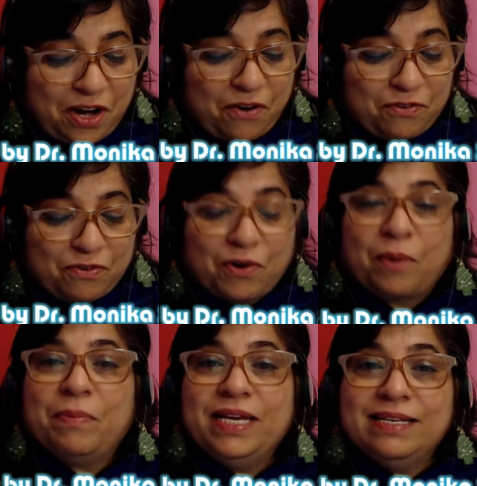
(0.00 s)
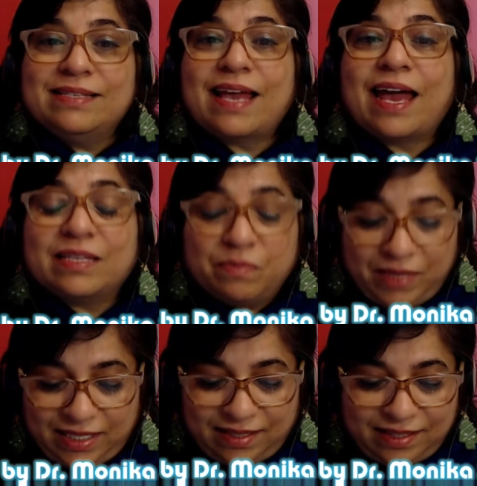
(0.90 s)
is search for
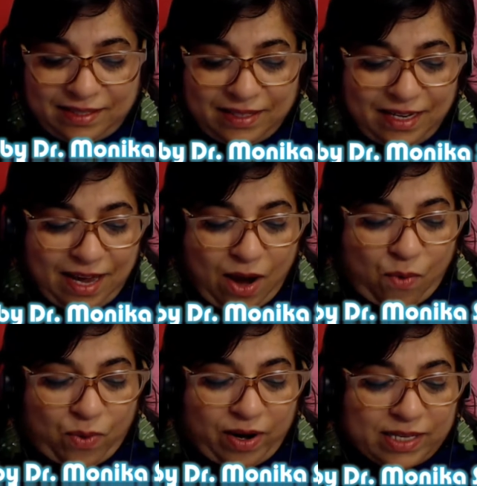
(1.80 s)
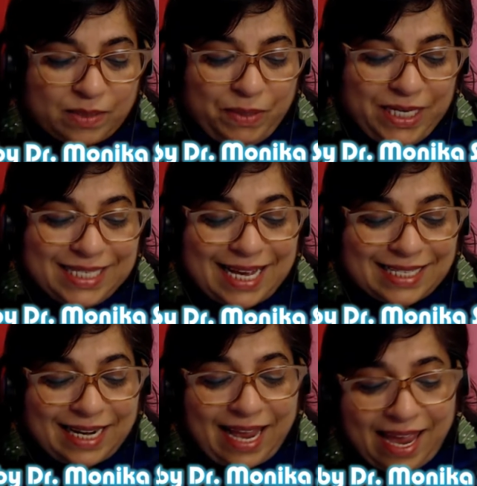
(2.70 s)
peace as means,
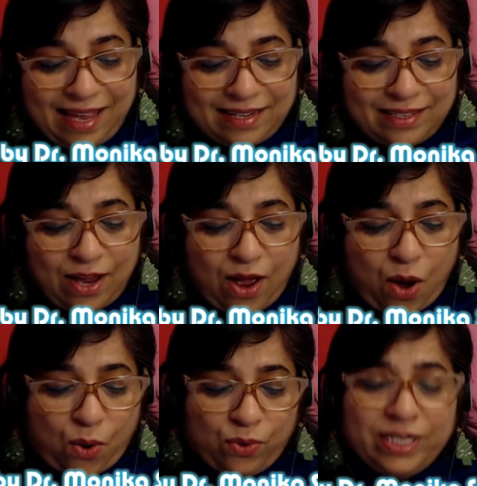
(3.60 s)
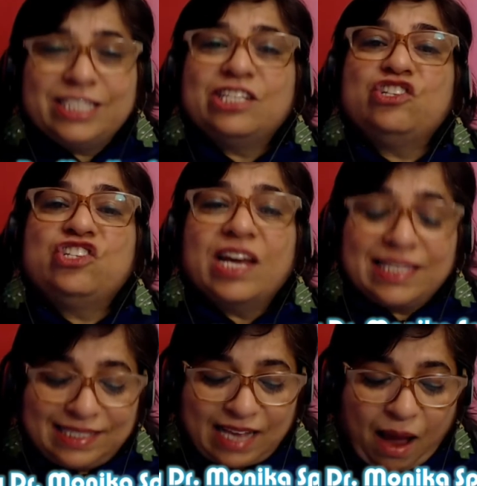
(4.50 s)
whereas peace as an end
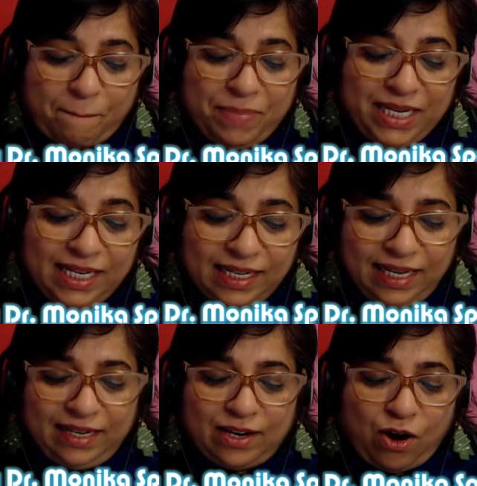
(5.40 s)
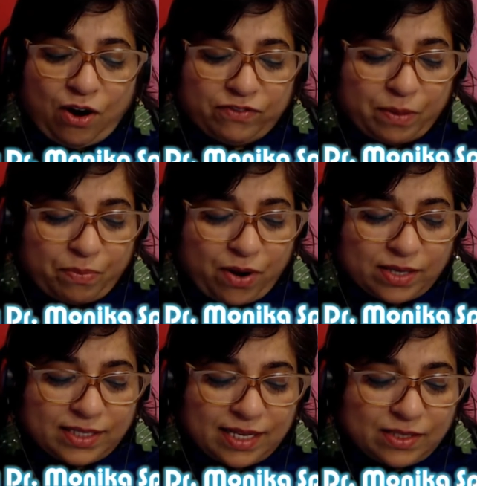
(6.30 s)
only suggests a
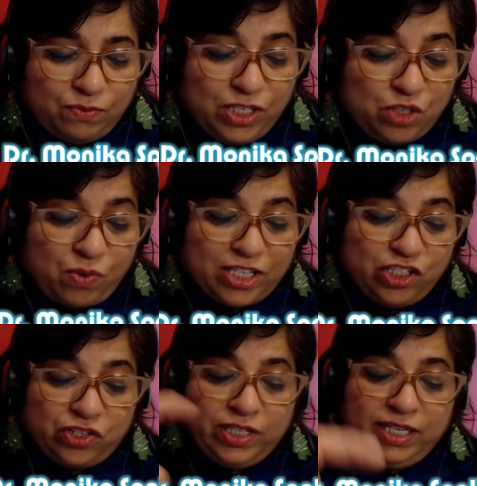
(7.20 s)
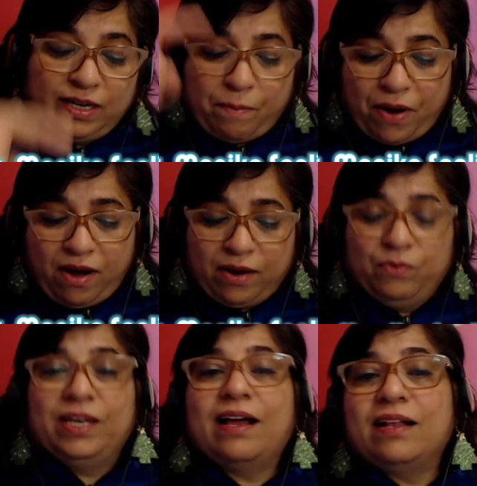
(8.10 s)
beginning of the process, which when
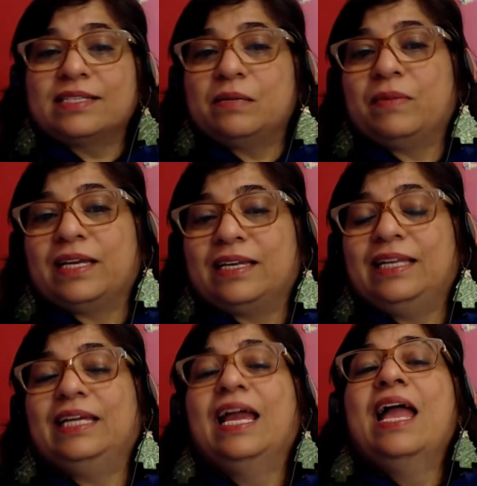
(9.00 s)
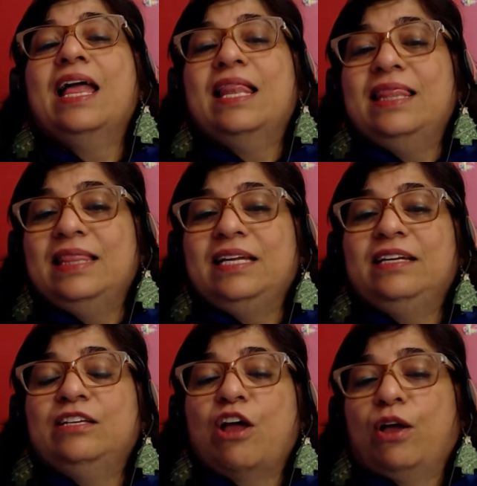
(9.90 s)
journeyed upon will
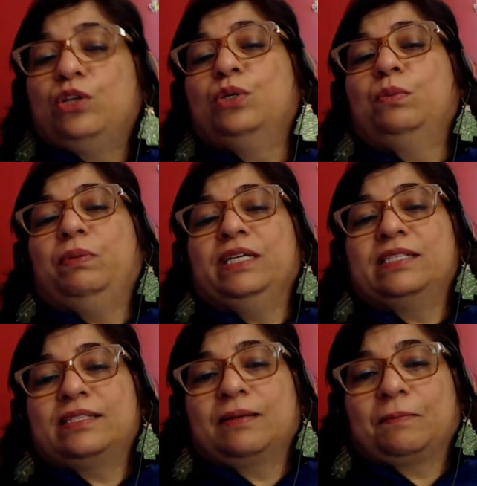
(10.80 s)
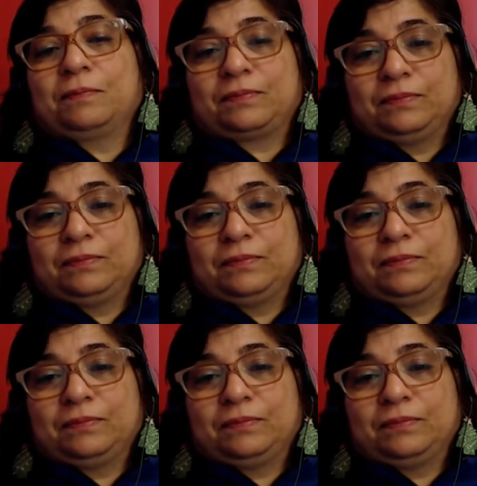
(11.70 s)
ultimately lead to